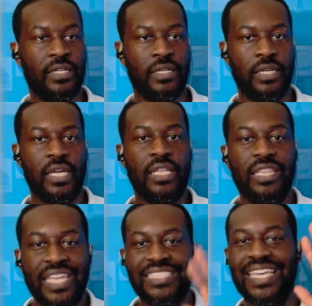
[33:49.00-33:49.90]
This
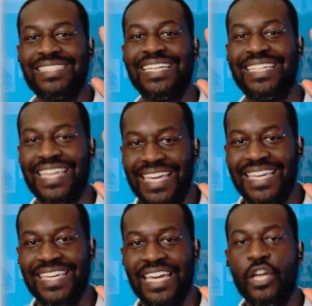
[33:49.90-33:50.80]
is the key
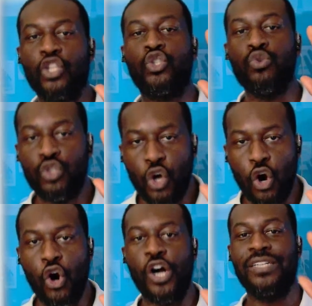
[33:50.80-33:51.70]
to your
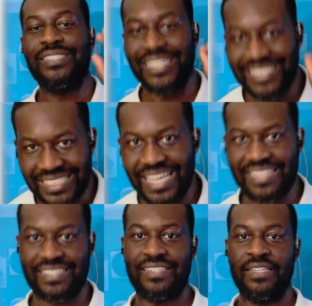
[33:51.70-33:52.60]
success.
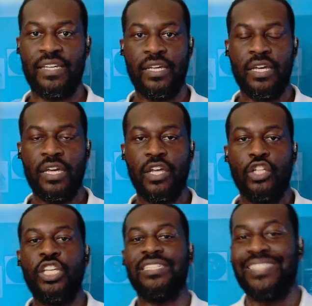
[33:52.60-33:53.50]
The
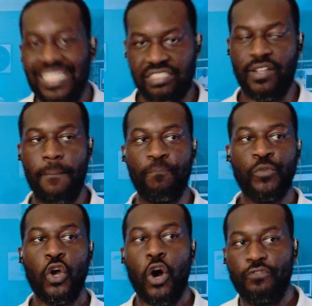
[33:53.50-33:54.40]
system of
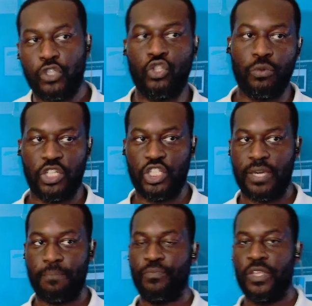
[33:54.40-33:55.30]
stewardship.
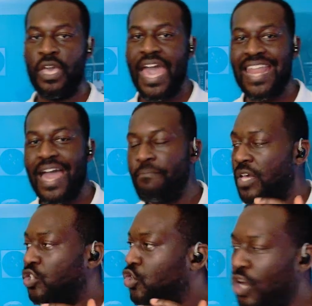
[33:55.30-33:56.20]
And I'm sorry
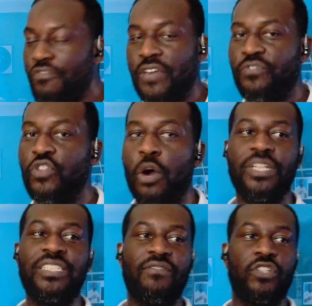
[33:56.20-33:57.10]
if nobody's ever told you
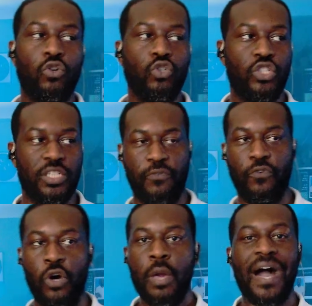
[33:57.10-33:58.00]
this before, but
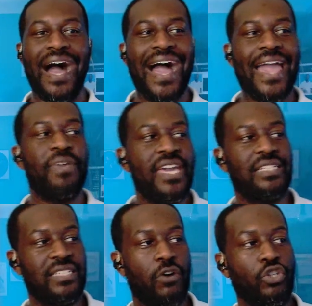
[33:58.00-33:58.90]
I'm here to tell you,
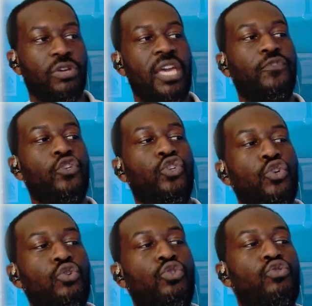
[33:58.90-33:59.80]
if you do
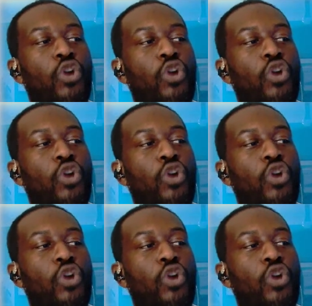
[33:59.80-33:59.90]
not tap